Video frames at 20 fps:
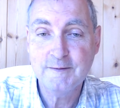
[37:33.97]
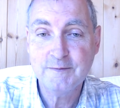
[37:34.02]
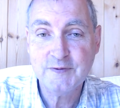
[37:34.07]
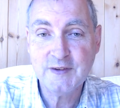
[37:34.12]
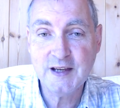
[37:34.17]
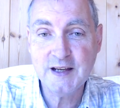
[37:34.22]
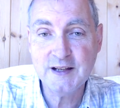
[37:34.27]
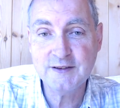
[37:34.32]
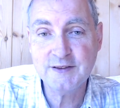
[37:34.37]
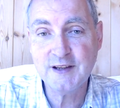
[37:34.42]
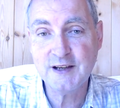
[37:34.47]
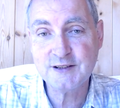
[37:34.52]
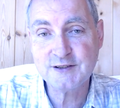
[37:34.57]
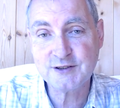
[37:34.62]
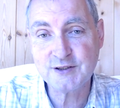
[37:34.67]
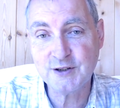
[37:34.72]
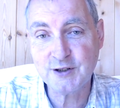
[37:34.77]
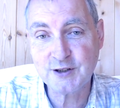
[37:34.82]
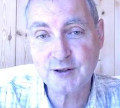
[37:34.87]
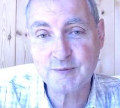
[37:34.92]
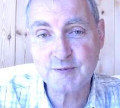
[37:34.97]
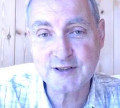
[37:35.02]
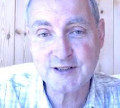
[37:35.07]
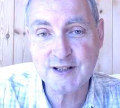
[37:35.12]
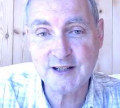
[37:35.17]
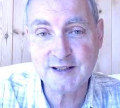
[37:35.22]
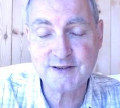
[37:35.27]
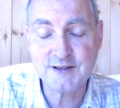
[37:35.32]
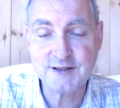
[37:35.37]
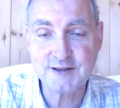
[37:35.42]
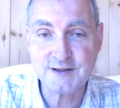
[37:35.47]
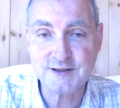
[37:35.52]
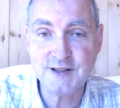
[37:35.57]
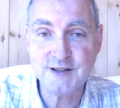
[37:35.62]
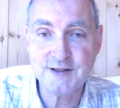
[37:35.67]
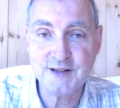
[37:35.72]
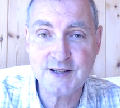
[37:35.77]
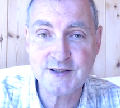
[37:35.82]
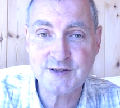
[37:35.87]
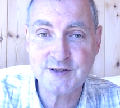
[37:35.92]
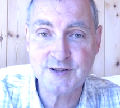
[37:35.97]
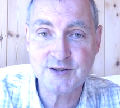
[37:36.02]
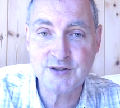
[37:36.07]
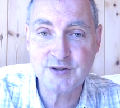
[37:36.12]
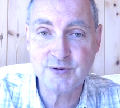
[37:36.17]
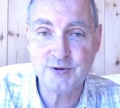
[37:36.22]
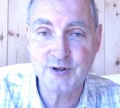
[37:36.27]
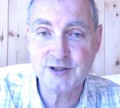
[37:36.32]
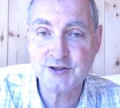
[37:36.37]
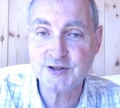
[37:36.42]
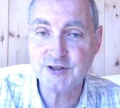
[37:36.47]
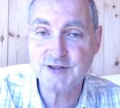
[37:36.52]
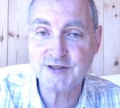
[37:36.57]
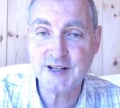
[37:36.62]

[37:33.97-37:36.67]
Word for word: in their circumstances and in their situations.